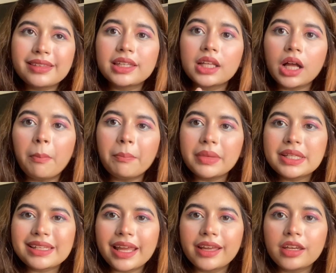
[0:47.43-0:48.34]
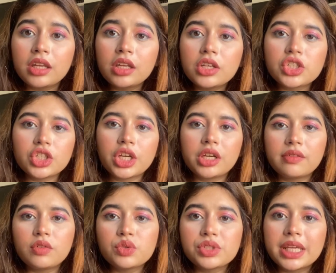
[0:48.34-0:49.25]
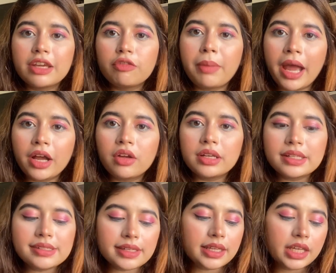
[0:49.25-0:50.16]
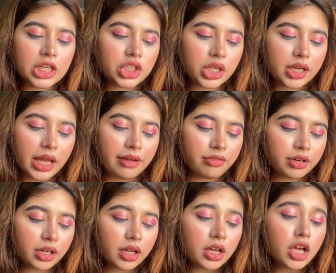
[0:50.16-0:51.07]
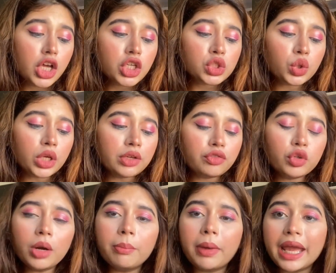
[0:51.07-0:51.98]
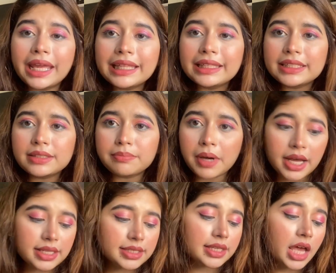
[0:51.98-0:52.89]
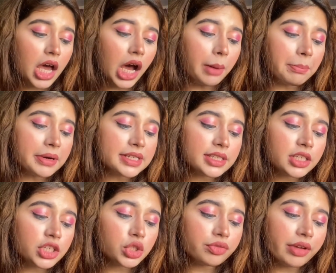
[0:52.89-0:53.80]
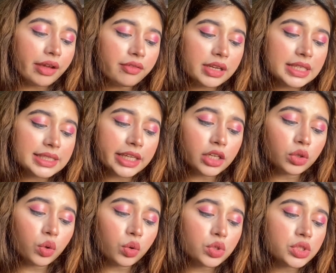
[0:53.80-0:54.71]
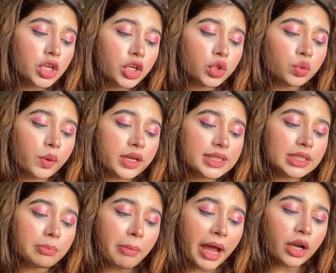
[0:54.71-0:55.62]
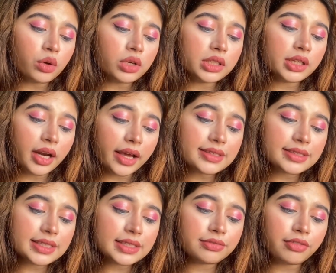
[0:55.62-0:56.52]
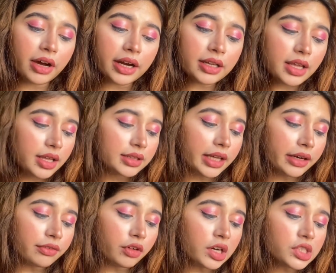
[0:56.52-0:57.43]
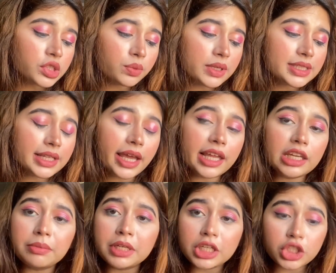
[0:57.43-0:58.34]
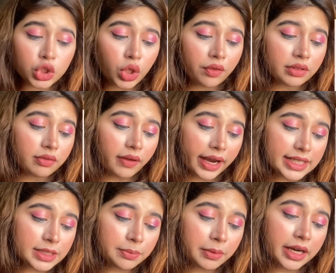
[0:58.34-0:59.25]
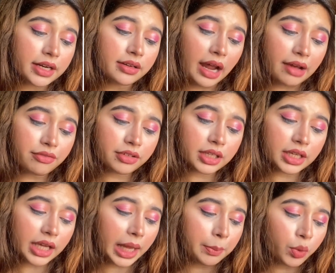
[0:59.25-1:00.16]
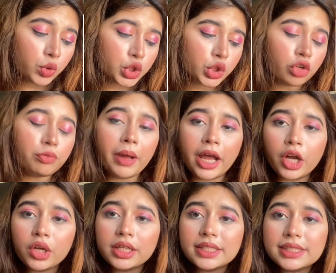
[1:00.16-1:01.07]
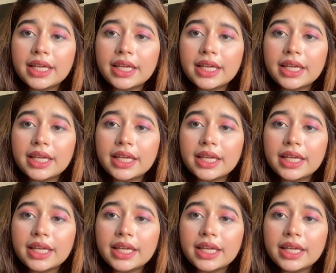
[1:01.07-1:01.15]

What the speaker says: the company is like an initiative to save pangolins in Asia and Africa. So if you are buying these masks, a percentage of every sale goes towards the Pangolin Crisis Fund that works towards the elimination of the widespread trafficking and poaching of pangolins